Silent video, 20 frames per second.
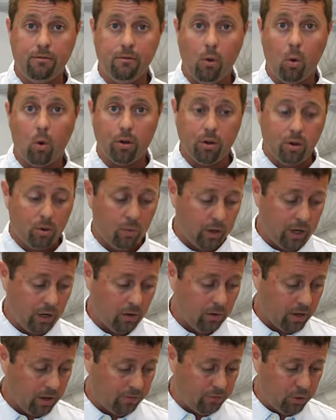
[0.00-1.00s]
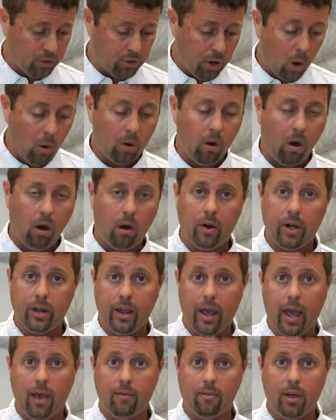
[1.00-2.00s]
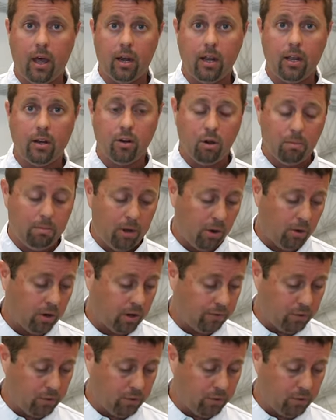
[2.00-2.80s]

for your reel if you don't already have that in your boat.